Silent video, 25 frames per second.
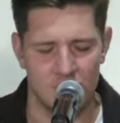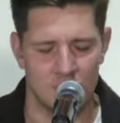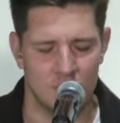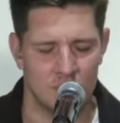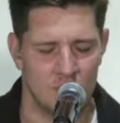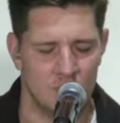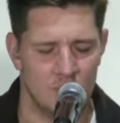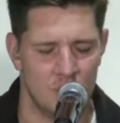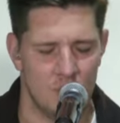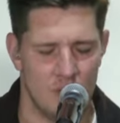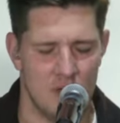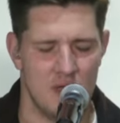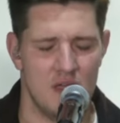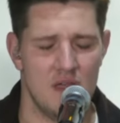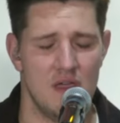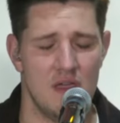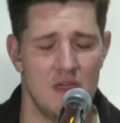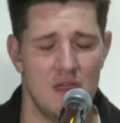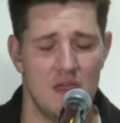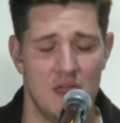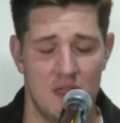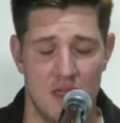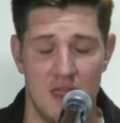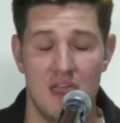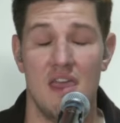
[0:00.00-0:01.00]
your
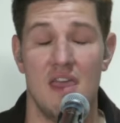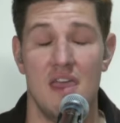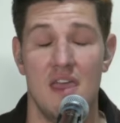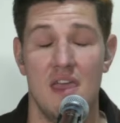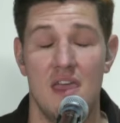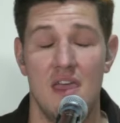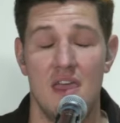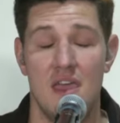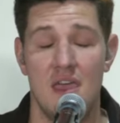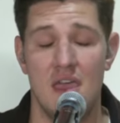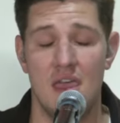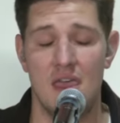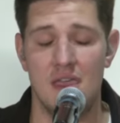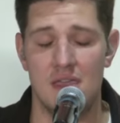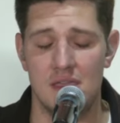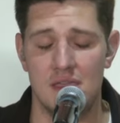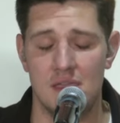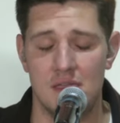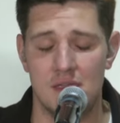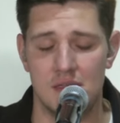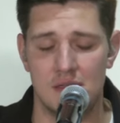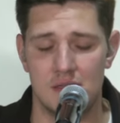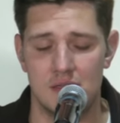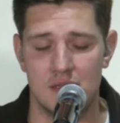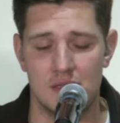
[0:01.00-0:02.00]
way
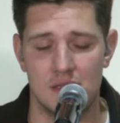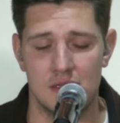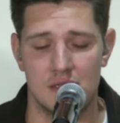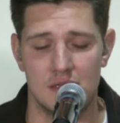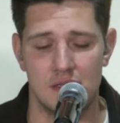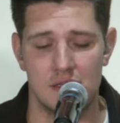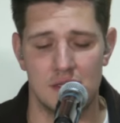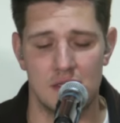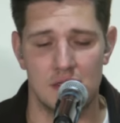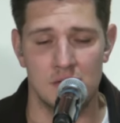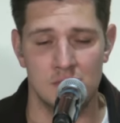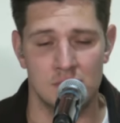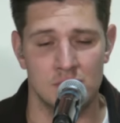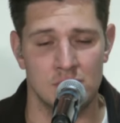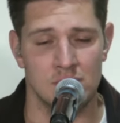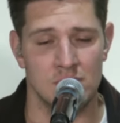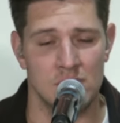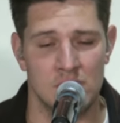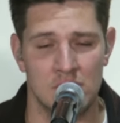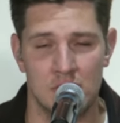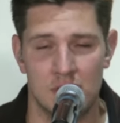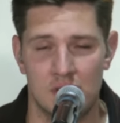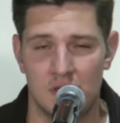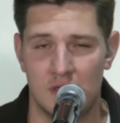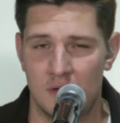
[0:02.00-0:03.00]
in
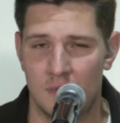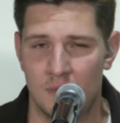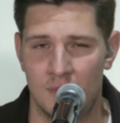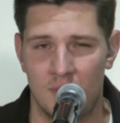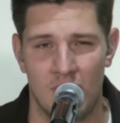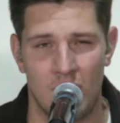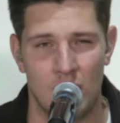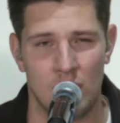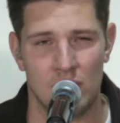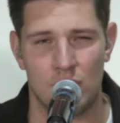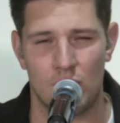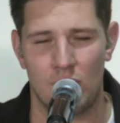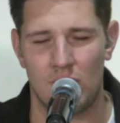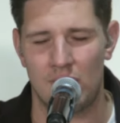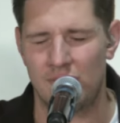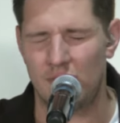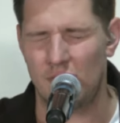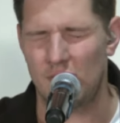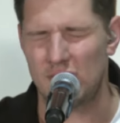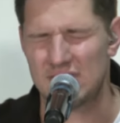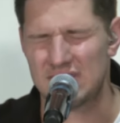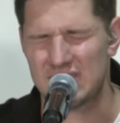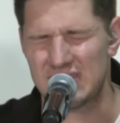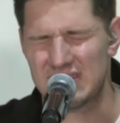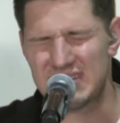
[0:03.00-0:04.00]
me. Come on, with one
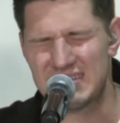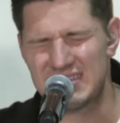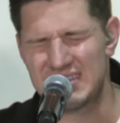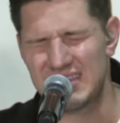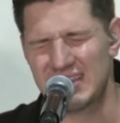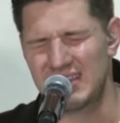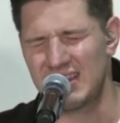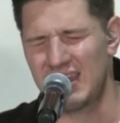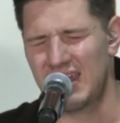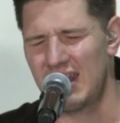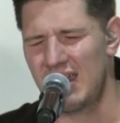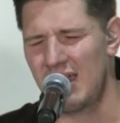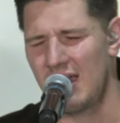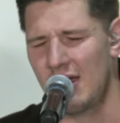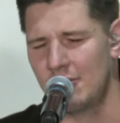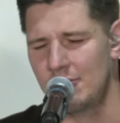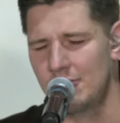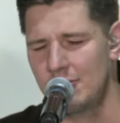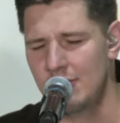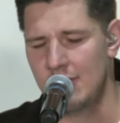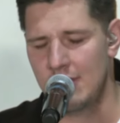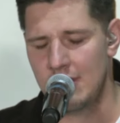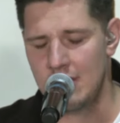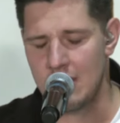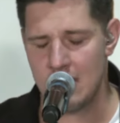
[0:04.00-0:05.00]
voice, let's sing that out.
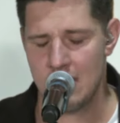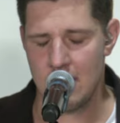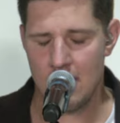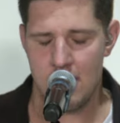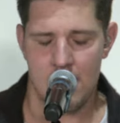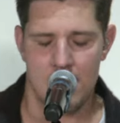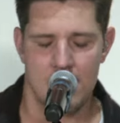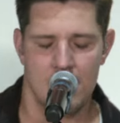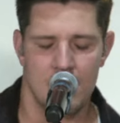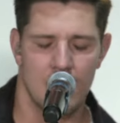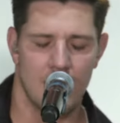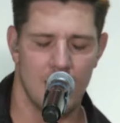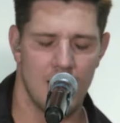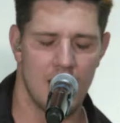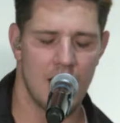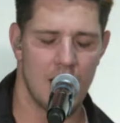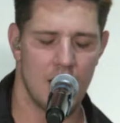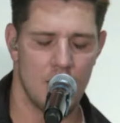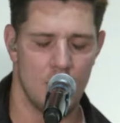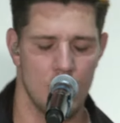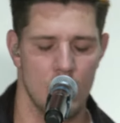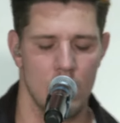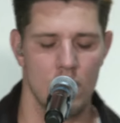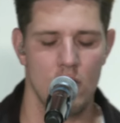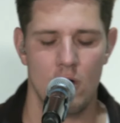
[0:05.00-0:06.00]

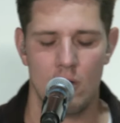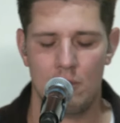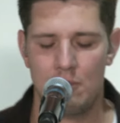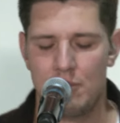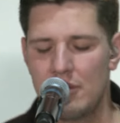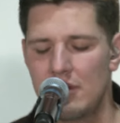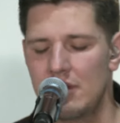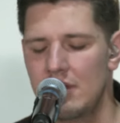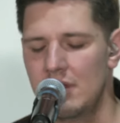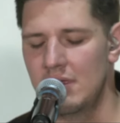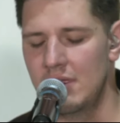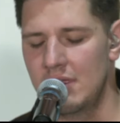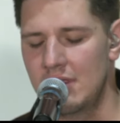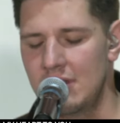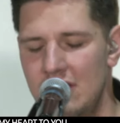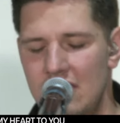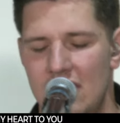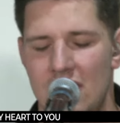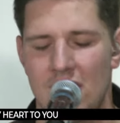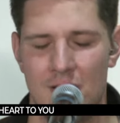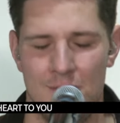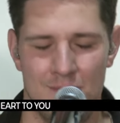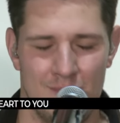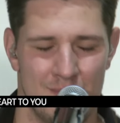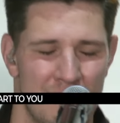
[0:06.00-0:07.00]
I open
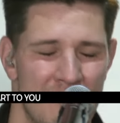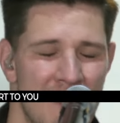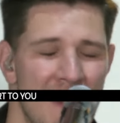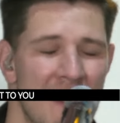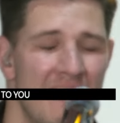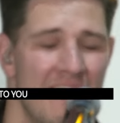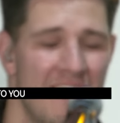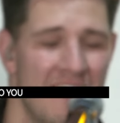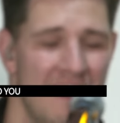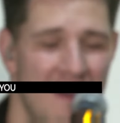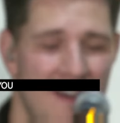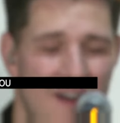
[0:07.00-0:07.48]
up my